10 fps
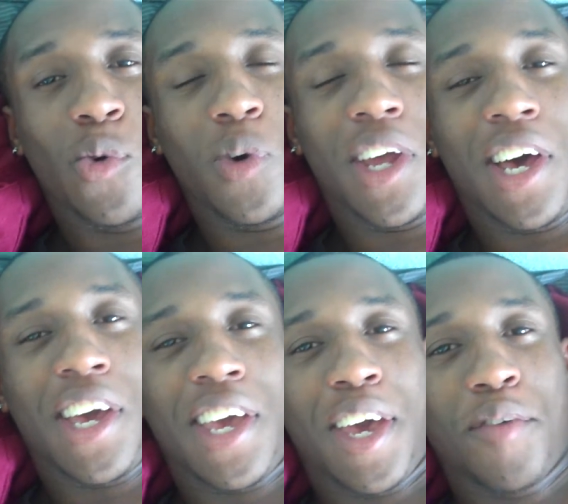would
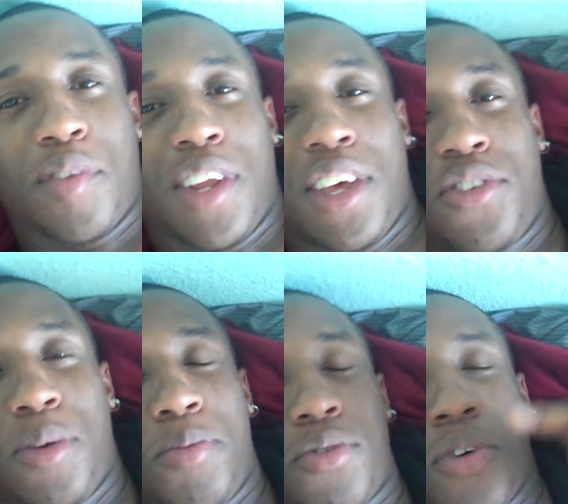I have less
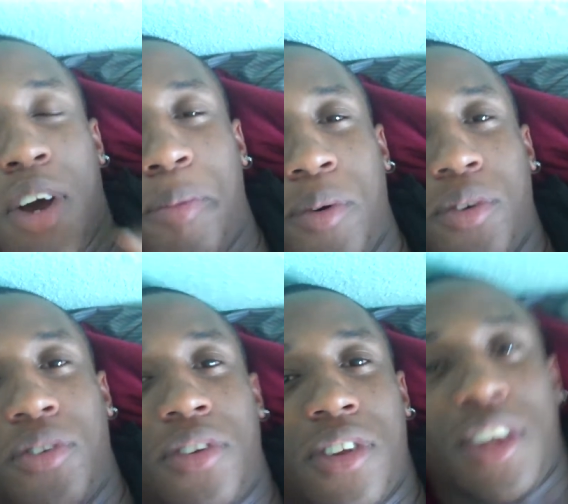
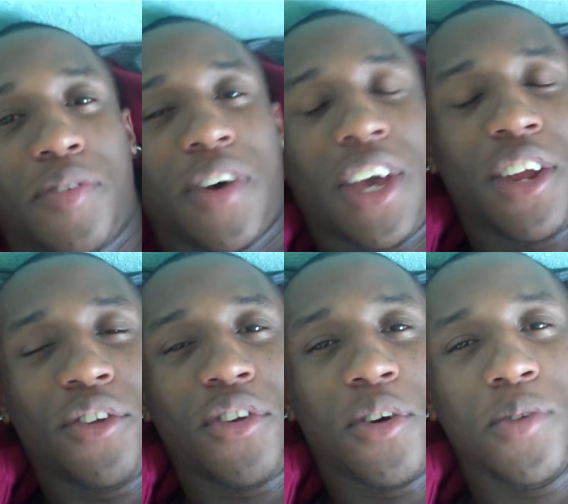subscribers if I
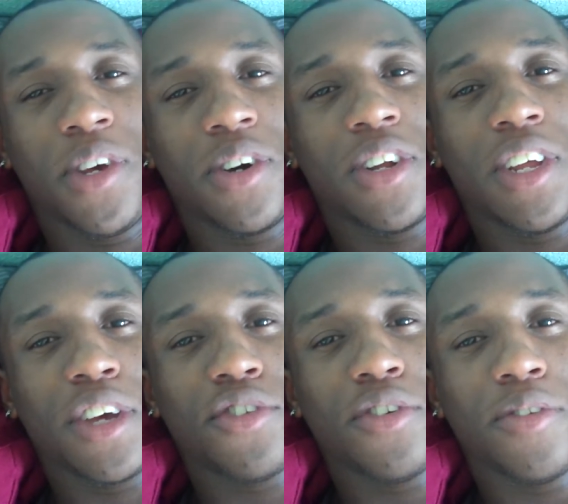had a toenail
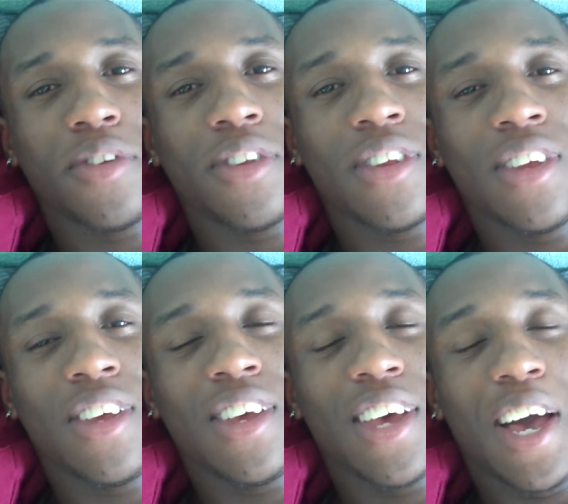collection?
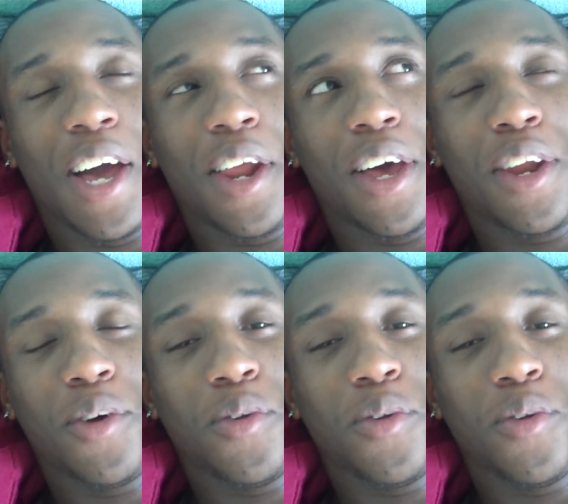I, I